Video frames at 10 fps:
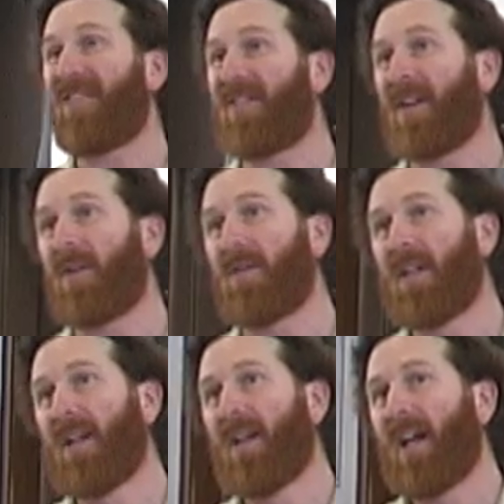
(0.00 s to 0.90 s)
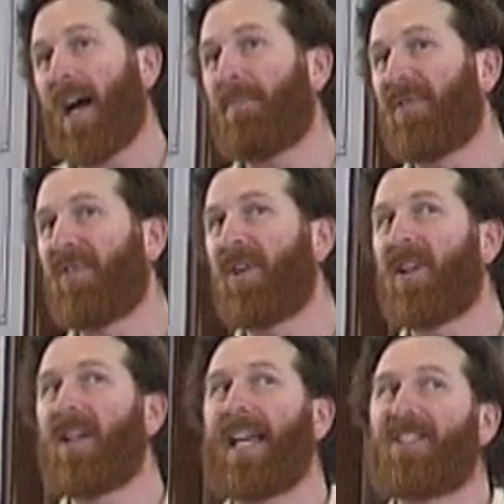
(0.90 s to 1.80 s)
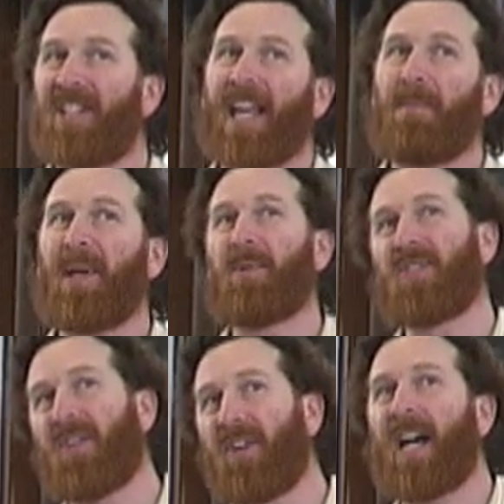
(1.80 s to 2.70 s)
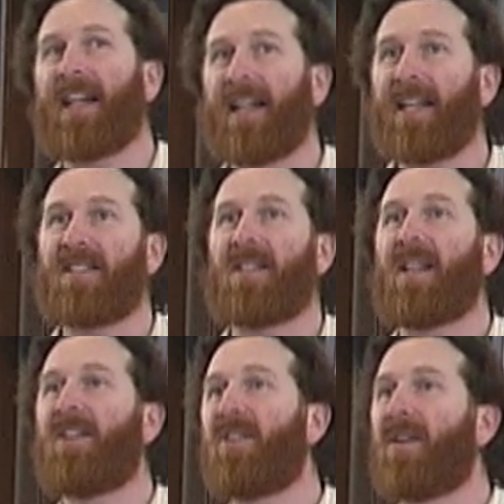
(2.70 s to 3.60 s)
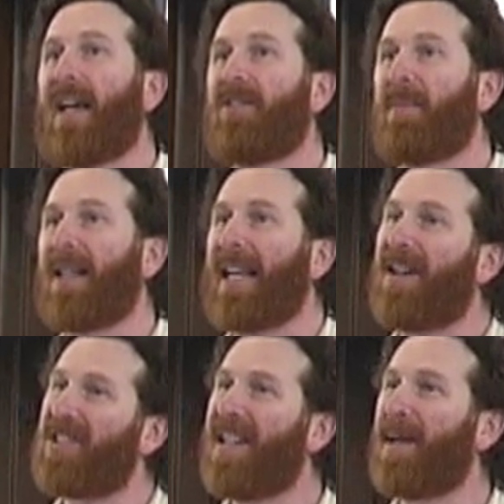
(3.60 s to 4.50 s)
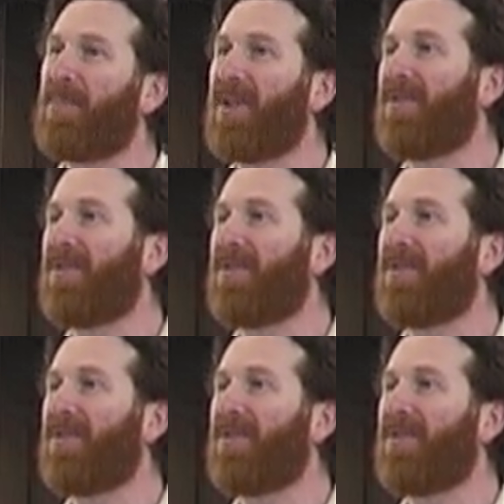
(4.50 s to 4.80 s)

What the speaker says: So I prefer to educate people so they're not idiots, and then you don't have to make the house idiot-proof,